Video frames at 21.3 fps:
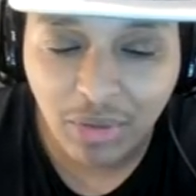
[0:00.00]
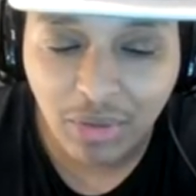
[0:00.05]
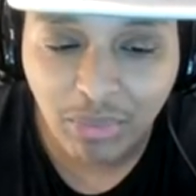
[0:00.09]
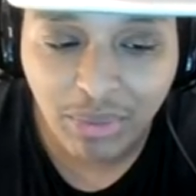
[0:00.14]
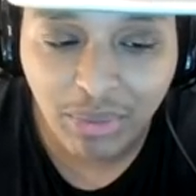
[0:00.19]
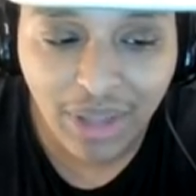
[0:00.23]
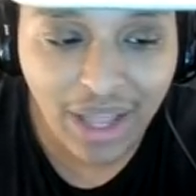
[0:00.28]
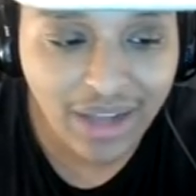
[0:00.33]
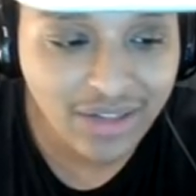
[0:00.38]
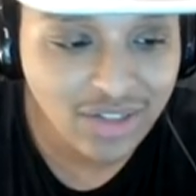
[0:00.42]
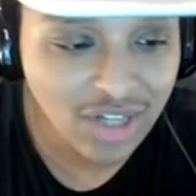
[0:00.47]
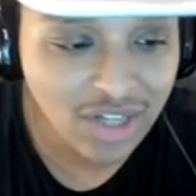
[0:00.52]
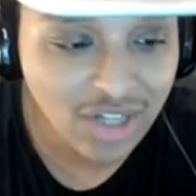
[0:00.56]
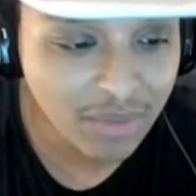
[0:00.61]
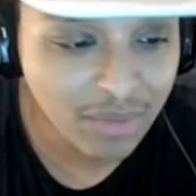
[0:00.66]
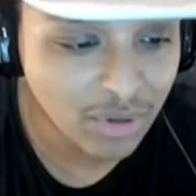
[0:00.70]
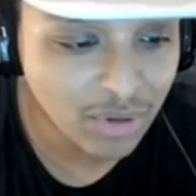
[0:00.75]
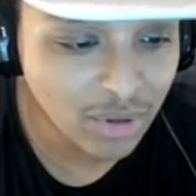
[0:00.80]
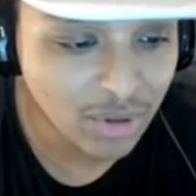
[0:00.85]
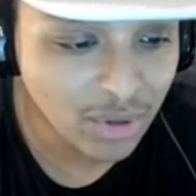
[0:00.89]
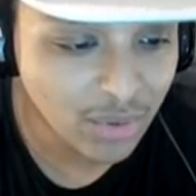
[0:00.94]
the
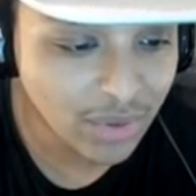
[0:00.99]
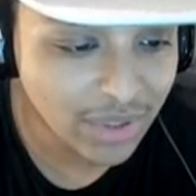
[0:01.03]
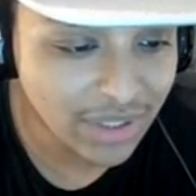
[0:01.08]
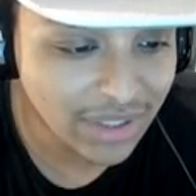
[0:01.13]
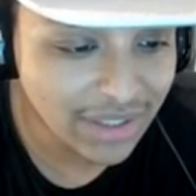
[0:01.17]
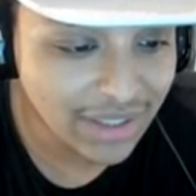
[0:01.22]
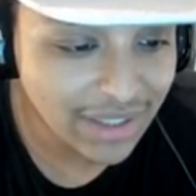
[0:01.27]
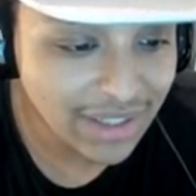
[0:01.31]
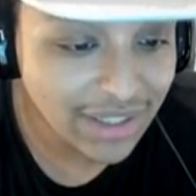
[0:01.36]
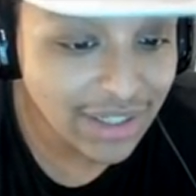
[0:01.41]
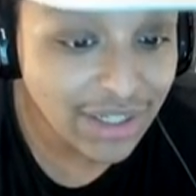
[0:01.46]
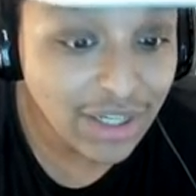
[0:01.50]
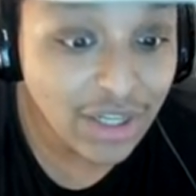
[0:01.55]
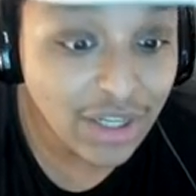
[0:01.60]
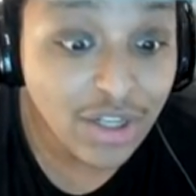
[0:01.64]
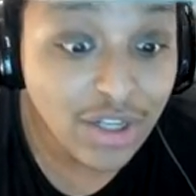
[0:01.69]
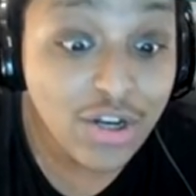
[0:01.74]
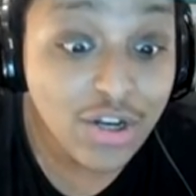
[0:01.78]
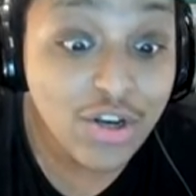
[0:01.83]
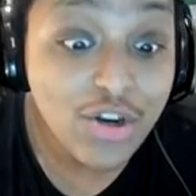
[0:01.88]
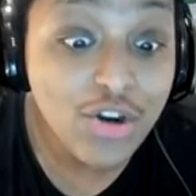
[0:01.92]
blacktop real quick.
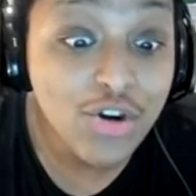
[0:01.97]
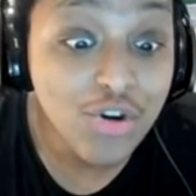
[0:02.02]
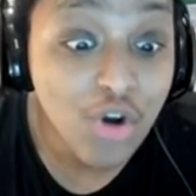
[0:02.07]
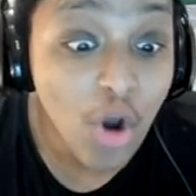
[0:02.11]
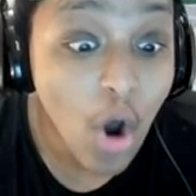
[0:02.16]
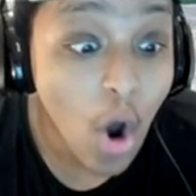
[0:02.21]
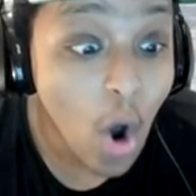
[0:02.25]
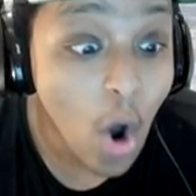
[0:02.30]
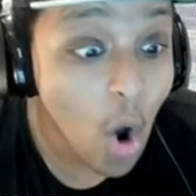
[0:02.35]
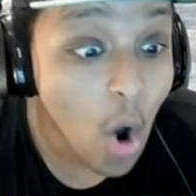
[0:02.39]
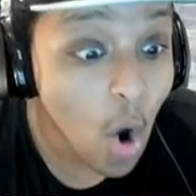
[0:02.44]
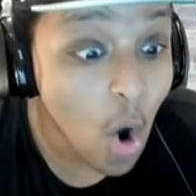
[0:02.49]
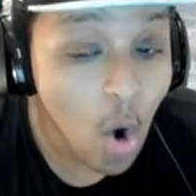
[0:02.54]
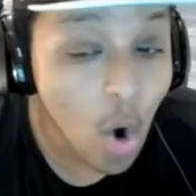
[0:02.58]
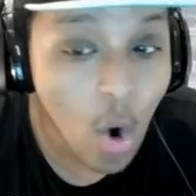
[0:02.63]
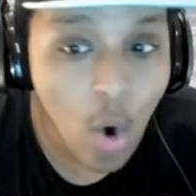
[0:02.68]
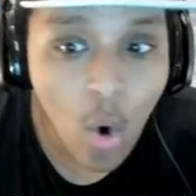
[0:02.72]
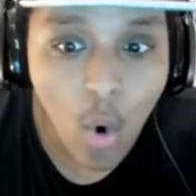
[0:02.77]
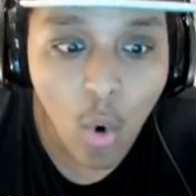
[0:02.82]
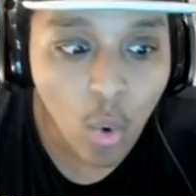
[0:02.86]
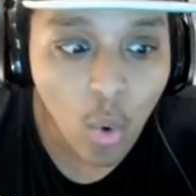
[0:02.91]

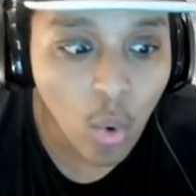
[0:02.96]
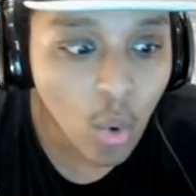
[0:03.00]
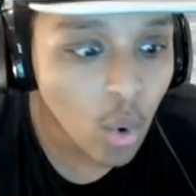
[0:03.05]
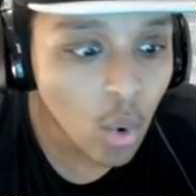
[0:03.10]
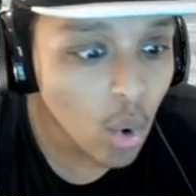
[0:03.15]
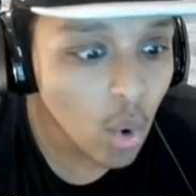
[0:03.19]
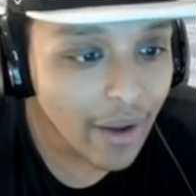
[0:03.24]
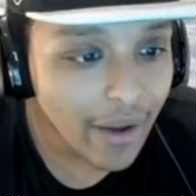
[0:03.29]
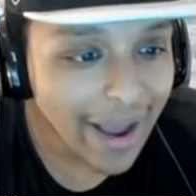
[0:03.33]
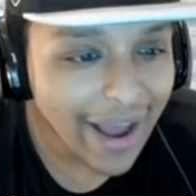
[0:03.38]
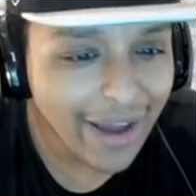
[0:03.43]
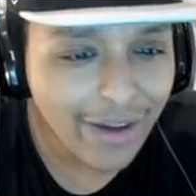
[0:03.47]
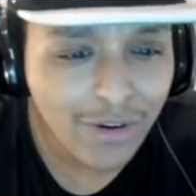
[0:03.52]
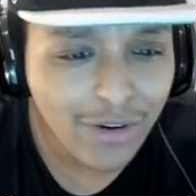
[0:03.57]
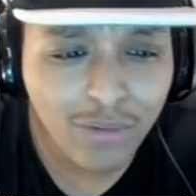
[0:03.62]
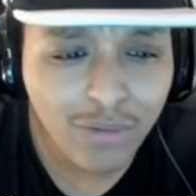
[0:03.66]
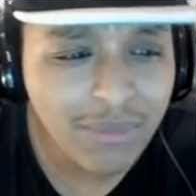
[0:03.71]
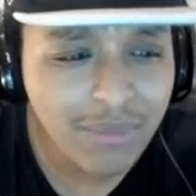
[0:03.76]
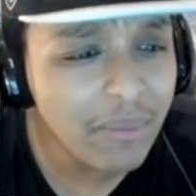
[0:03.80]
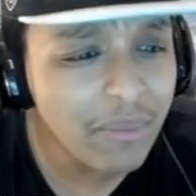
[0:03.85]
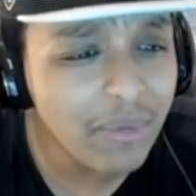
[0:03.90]
No. I
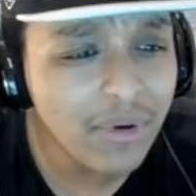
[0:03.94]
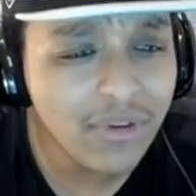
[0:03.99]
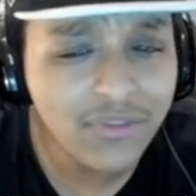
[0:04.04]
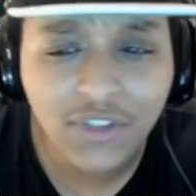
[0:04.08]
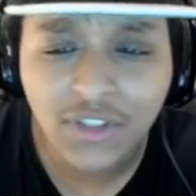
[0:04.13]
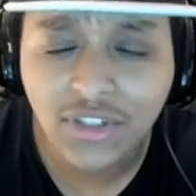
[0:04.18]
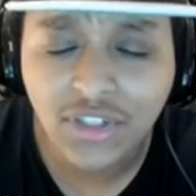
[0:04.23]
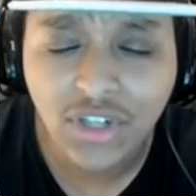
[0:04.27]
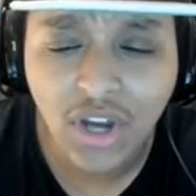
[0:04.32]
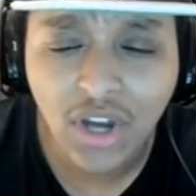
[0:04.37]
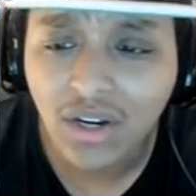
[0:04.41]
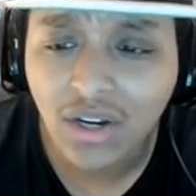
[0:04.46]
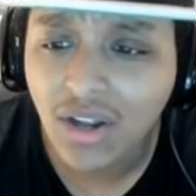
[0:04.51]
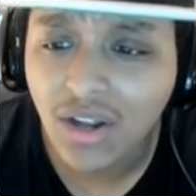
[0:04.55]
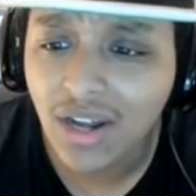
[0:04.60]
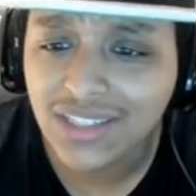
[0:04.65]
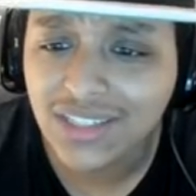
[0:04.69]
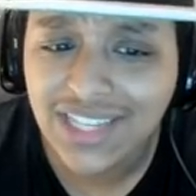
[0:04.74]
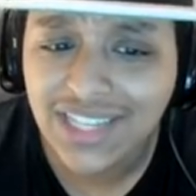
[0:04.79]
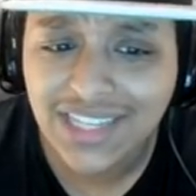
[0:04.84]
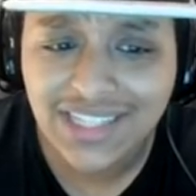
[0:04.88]
don't remember if the dunk
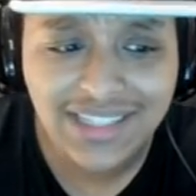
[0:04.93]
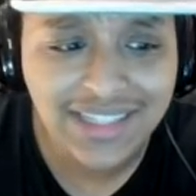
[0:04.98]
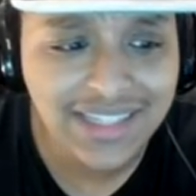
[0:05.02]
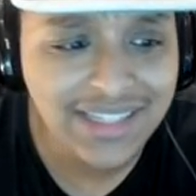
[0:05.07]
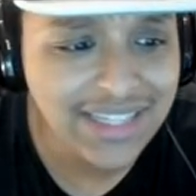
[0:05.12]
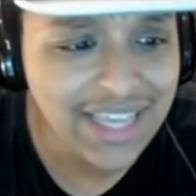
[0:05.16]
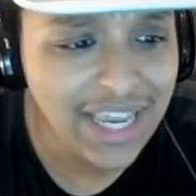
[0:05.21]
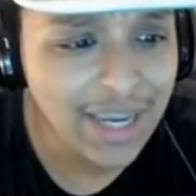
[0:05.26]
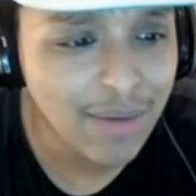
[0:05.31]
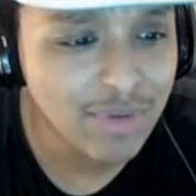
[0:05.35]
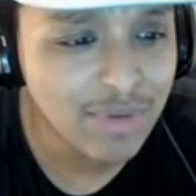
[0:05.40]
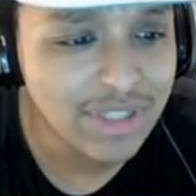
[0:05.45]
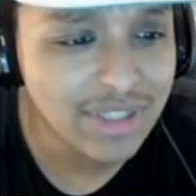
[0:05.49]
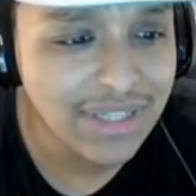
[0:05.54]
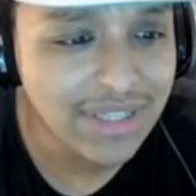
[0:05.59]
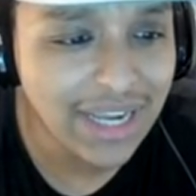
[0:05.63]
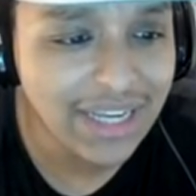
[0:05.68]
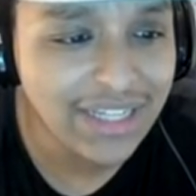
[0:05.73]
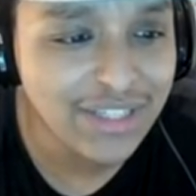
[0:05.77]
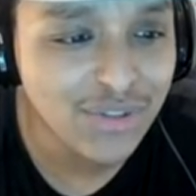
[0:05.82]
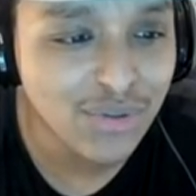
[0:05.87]
contest in this game was
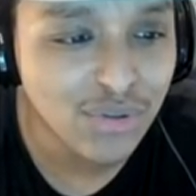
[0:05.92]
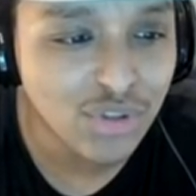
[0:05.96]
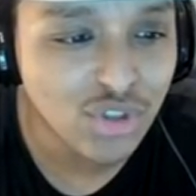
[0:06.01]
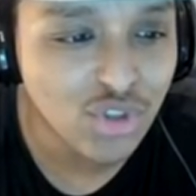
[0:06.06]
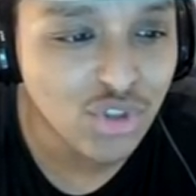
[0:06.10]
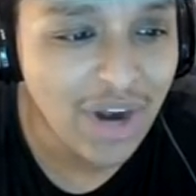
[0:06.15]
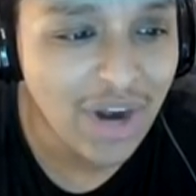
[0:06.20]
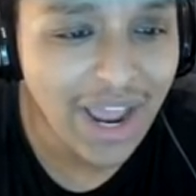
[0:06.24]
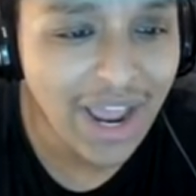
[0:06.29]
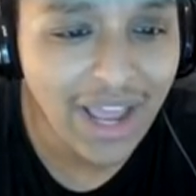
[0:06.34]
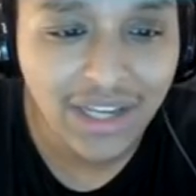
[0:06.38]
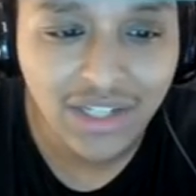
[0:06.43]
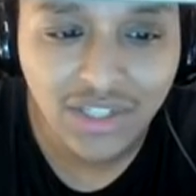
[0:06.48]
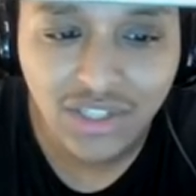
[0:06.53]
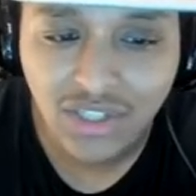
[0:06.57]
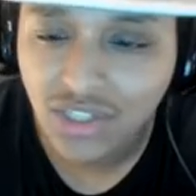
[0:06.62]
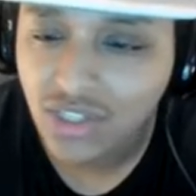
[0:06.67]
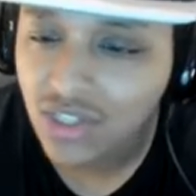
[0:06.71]
nice or trash.